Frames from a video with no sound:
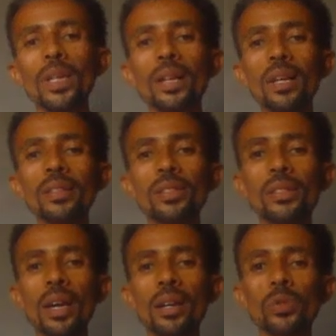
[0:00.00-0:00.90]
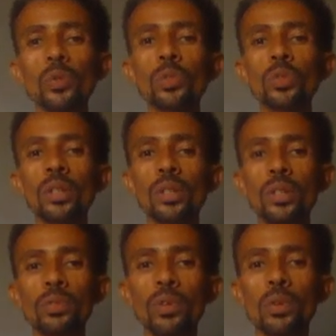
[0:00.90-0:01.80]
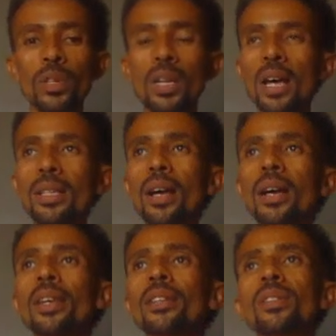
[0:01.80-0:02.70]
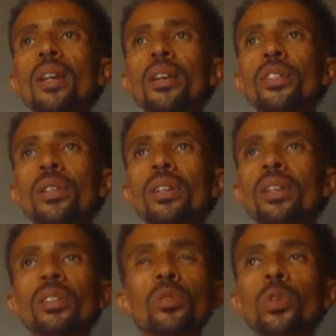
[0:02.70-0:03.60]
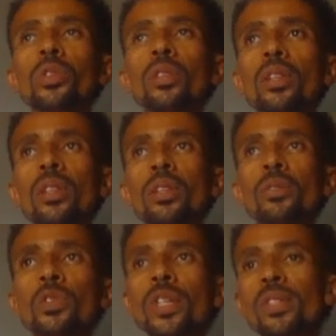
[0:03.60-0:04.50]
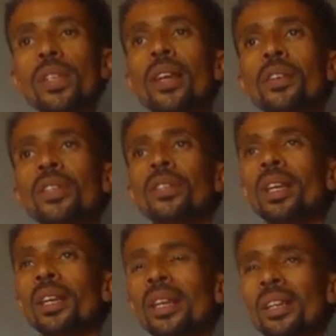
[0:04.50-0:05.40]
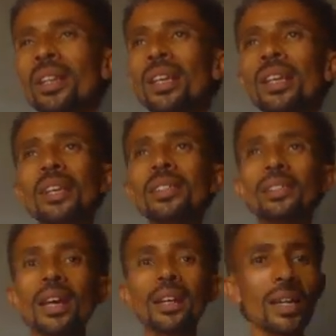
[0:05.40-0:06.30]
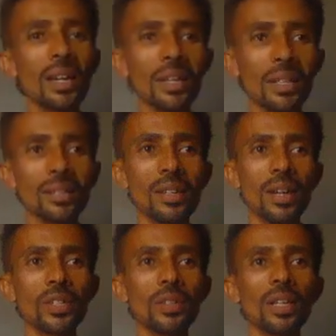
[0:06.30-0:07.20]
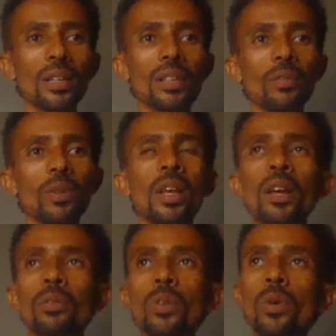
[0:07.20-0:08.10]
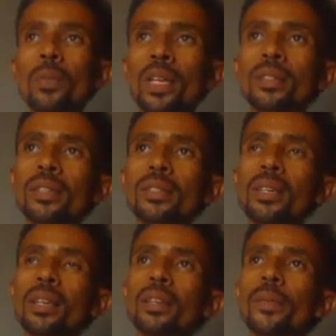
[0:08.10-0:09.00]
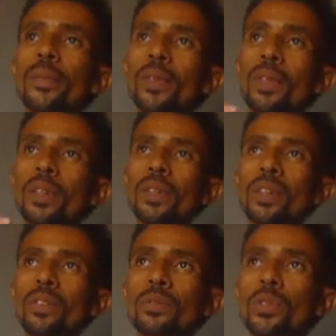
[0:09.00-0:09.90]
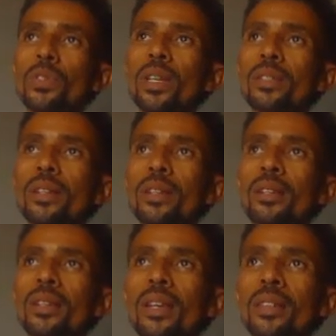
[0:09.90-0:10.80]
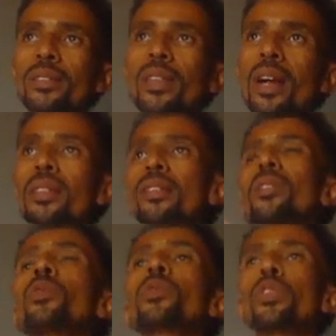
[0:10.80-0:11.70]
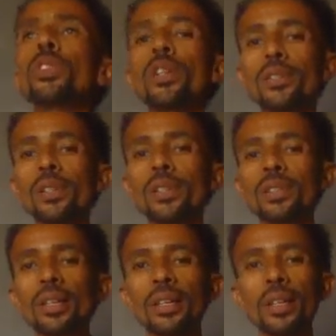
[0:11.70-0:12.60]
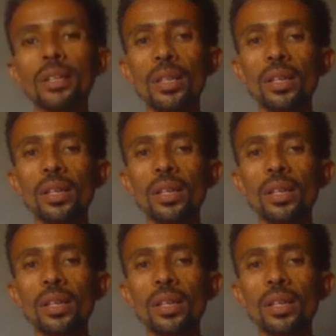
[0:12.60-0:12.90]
analysis are used for data extraction. It is not feature selection technique. It is data extraction technique. From existing features, it extract new features, generate